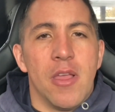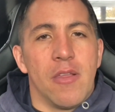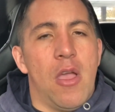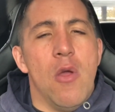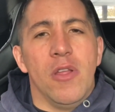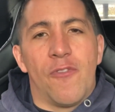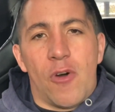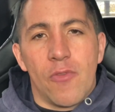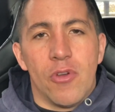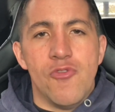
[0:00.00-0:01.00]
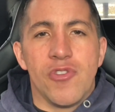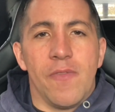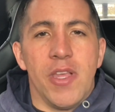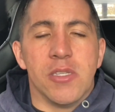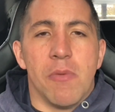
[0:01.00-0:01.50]
Only 500 of
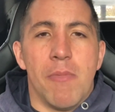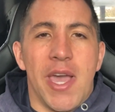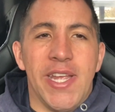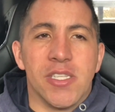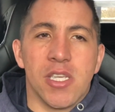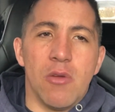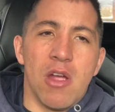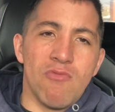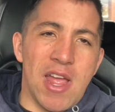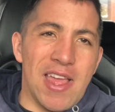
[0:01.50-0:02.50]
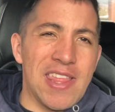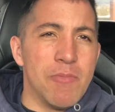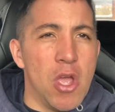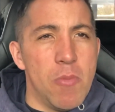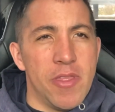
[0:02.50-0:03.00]
these were made. So at the
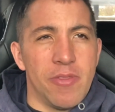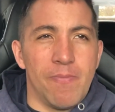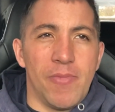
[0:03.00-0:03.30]
moment,